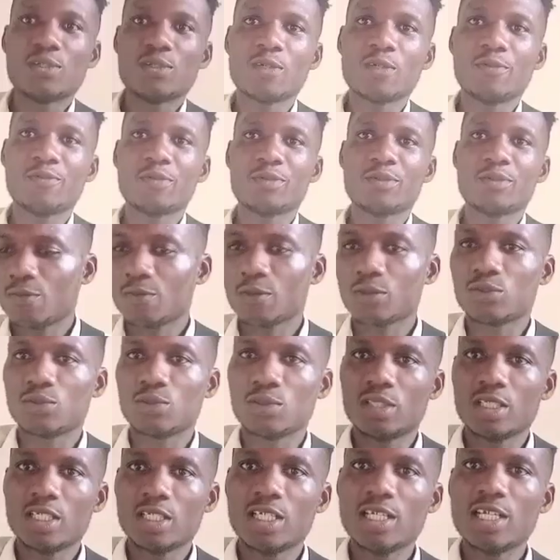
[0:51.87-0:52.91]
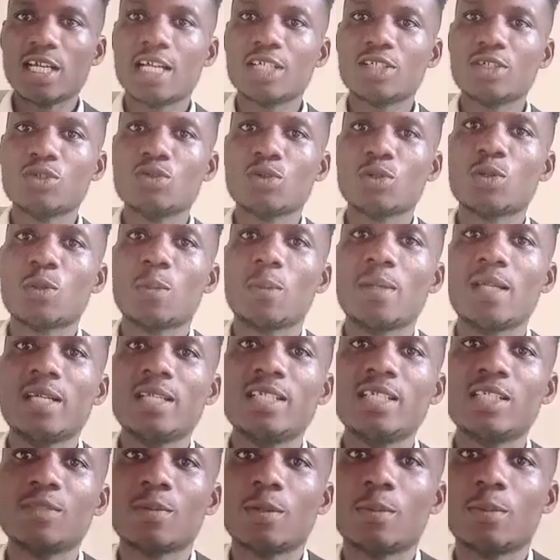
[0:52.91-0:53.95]
So for today, I just want to play
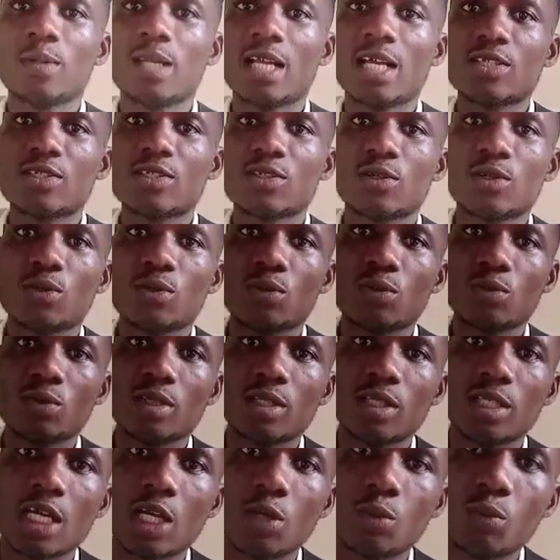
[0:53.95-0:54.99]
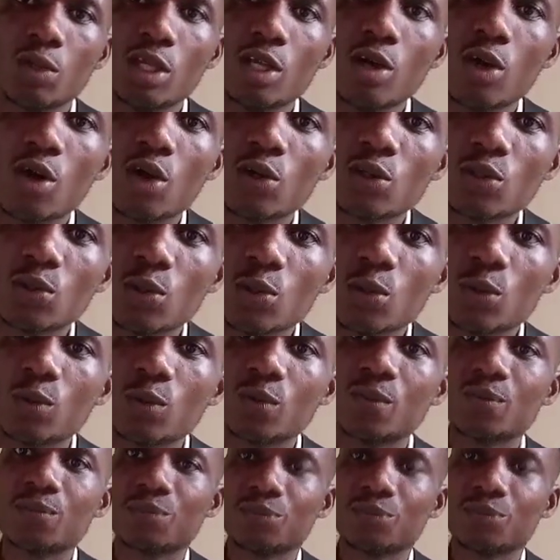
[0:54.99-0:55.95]
this popular song that we all know.